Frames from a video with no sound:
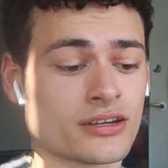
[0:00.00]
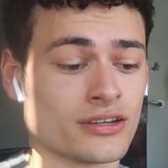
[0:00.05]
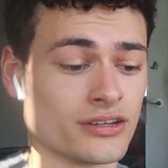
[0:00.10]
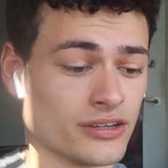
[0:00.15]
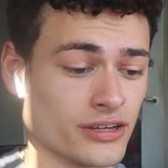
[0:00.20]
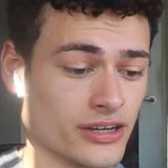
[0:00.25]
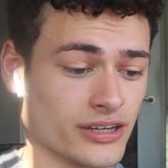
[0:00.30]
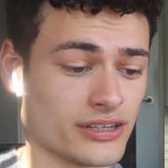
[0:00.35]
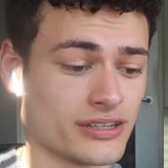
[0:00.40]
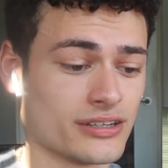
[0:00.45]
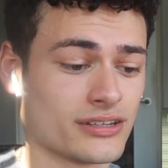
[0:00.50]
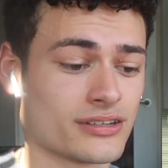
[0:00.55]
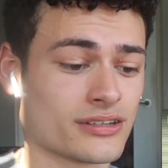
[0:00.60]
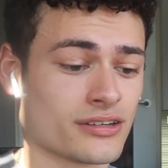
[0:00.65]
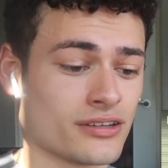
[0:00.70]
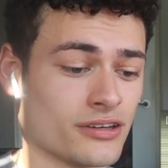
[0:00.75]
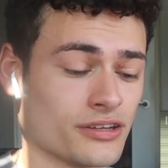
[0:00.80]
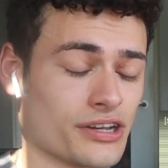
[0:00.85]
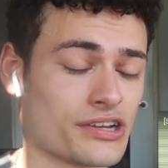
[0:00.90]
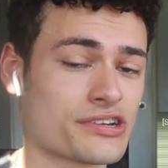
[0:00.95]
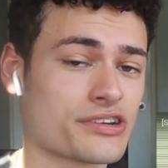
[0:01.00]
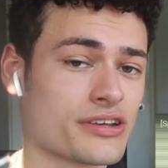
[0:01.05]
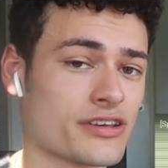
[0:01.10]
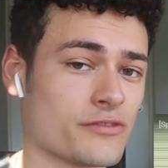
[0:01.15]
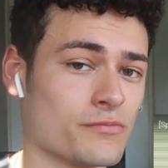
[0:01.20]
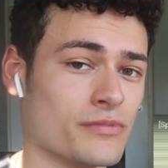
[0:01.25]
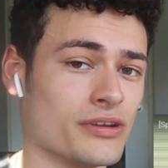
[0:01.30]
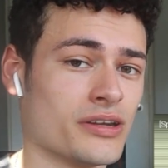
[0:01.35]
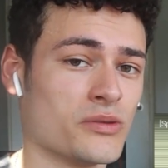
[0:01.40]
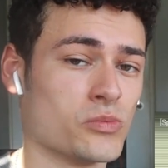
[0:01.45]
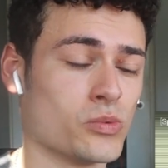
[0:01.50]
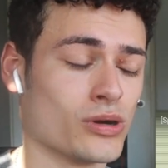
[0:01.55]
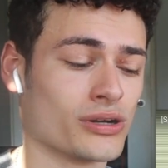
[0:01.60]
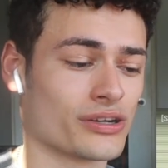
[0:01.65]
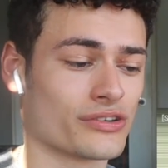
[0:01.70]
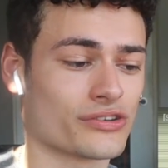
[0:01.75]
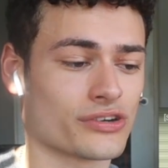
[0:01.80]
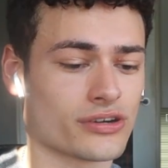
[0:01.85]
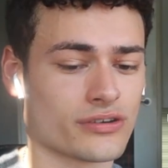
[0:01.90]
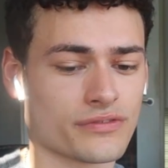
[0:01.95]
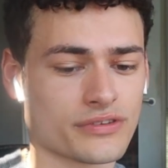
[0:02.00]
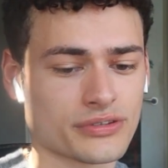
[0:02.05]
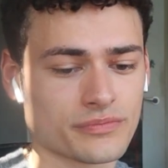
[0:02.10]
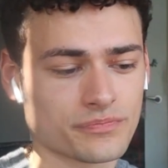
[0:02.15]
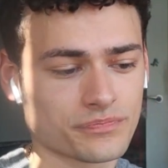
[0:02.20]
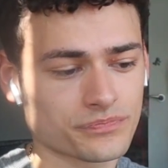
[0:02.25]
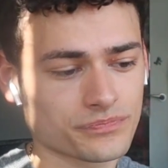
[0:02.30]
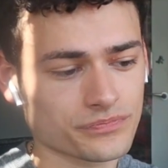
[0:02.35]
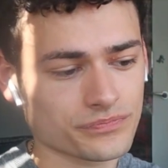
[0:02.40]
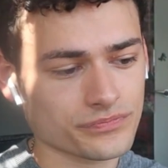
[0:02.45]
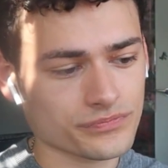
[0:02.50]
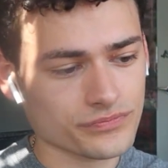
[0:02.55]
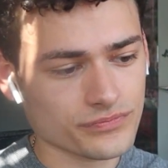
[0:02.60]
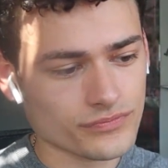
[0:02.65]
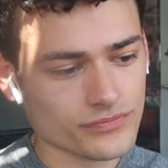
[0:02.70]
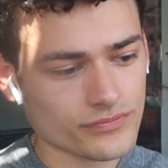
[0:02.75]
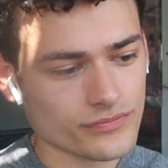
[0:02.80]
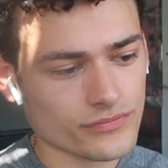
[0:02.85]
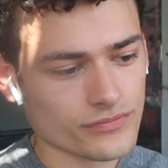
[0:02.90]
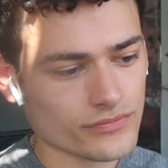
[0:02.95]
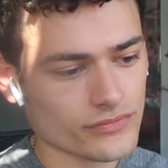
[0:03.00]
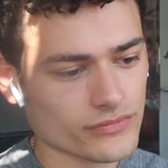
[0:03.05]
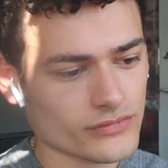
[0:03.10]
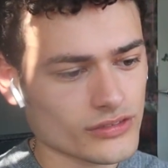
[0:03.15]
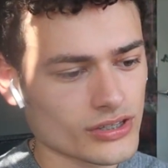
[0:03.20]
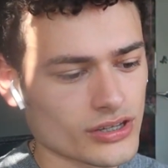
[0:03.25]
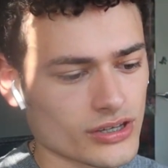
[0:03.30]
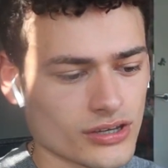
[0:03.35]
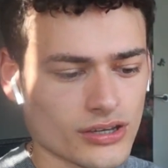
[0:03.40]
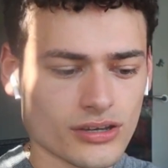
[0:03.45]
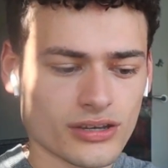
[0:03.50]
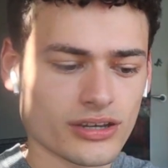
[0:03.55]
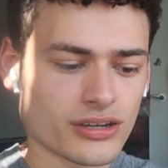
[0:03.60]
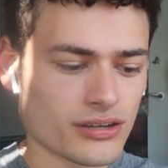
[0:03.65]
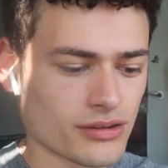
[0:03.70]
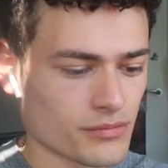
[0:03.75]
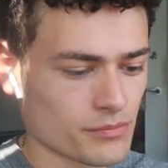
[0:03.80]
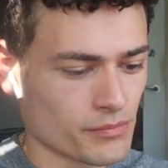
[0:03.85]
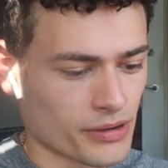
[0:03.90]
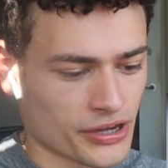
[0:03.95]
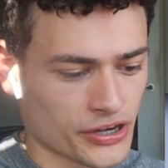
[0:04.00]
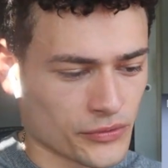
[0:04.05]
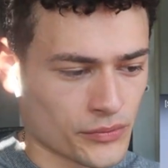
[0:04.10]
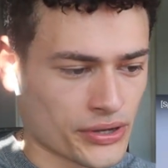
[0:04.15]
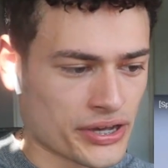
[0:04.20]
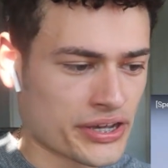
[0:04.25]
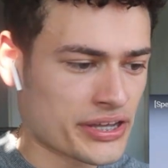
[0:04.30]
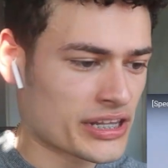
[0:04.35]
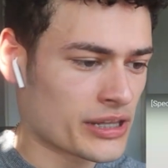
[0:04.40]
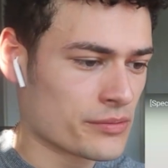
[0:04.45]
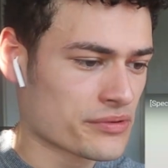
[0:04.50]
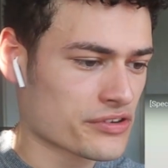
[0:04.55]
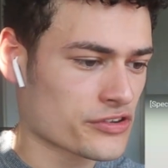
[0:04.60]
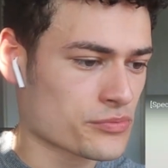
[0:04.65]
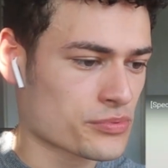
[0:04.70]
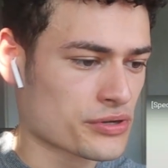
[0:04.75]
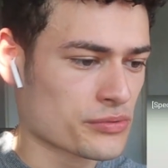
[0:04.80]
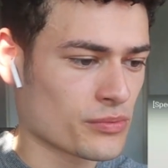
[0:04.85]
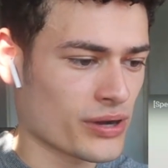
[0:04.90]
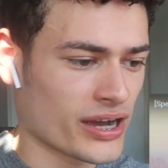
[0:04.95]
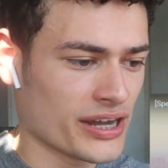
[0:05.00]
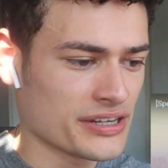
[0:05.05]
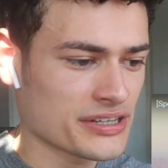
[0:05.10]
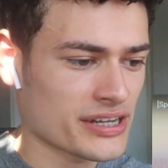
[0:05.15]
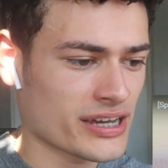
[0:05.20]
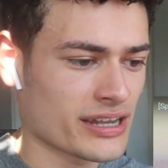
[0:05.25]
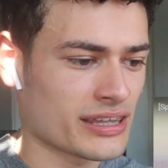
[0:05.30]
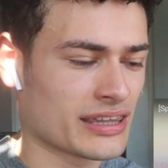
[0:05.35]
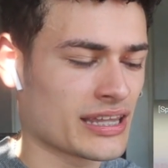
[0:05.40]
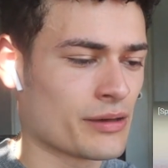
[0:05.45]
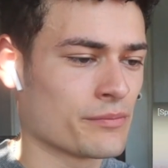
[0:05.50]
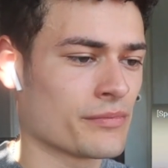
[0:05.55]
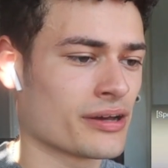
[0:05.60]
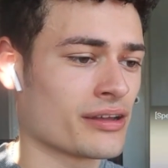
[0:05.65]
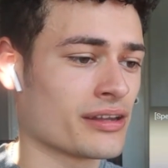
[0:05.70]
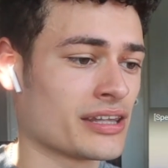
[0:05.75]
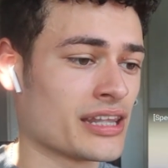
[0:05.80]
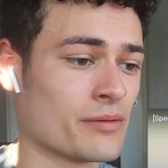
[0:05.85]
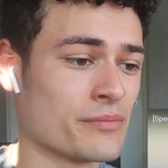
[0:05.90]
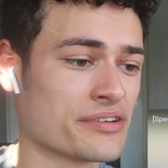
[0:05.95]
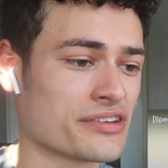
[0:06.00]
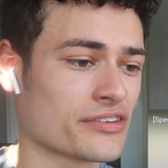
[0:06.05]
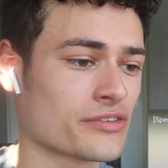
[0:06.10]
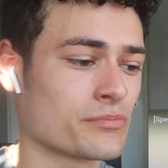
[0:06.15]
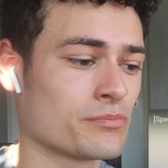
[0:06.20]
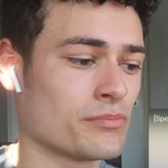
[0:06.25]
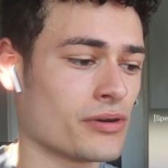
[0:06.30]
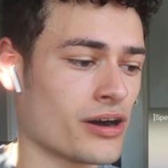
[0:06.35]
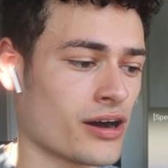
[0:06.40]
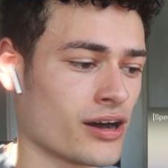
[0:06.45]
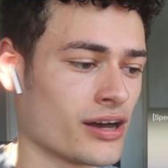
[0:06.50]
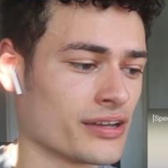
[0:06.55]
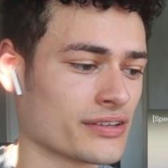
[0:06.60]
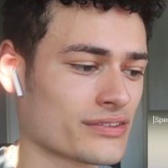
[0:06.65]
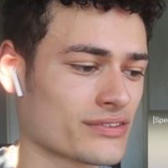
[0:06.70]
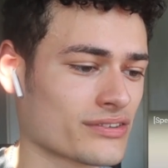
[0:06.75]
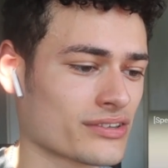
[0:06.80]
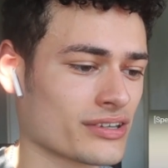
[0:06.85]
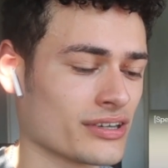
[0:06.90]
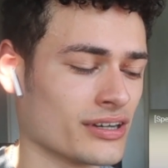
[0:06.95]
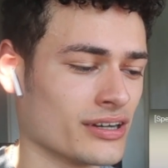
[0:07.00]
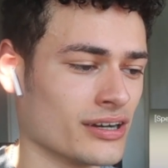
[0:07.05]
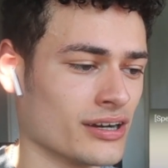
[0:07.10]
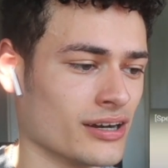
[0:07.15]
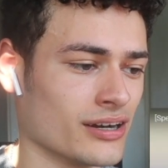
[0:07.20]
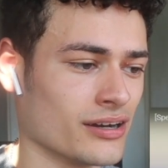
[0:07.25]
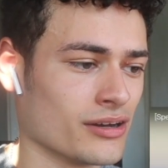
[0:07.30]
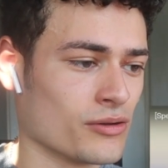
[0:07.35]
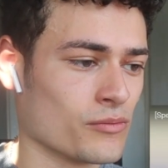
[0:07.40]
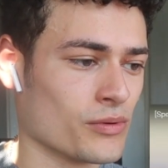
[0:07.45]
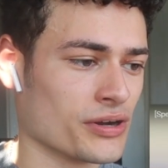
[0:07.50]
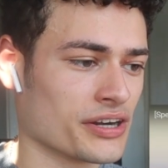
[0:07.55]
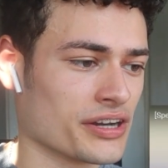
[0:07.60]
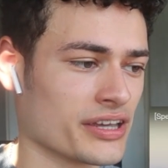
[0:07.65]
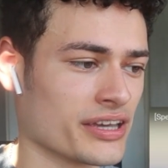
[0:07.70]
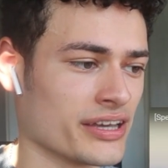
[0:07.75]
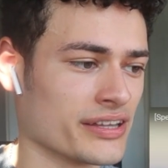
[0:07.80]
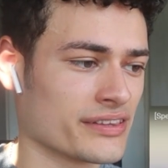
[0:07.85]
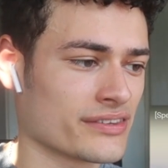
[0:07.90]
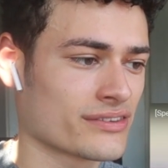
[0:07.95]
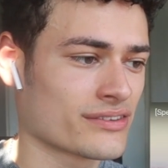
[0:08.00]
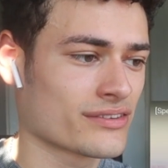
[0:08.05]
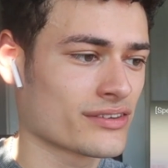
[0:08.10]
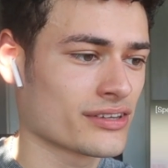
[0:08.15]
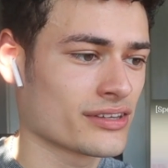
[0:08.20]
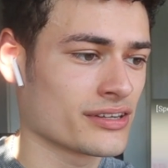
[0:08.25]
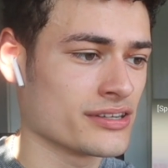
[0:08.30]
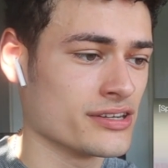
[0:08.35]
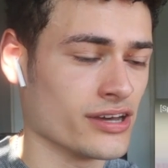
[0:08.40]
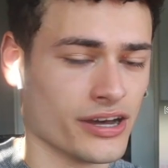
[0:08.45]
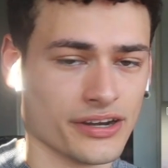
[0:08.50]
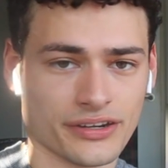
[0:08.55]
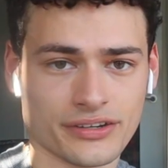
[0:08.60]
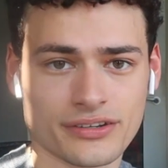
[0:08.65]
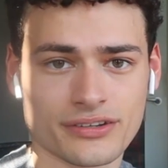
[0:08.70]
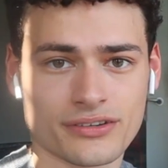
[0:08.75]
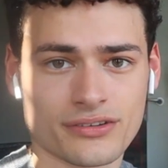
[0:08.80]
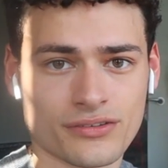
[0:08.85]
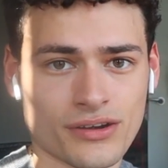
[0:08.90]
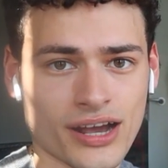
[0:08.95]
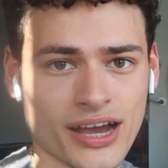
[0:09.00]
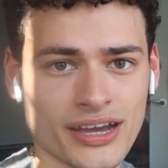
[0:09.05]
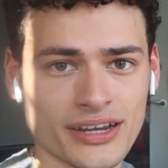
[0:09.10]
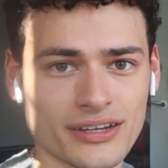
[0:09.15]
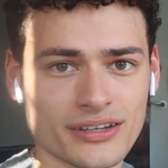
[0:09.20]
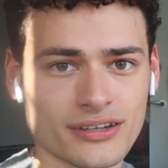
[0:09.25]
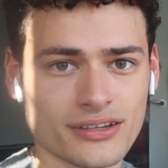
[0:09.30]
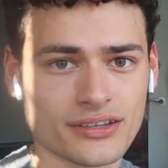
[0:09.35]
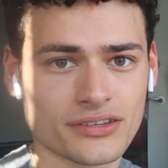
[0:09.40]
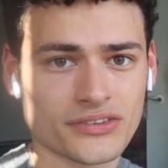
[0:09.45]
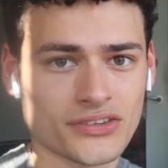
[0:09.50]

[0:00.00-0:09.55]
Good achievement, well deserved. By the way, let me just rewind and let me just pause when it's done, right?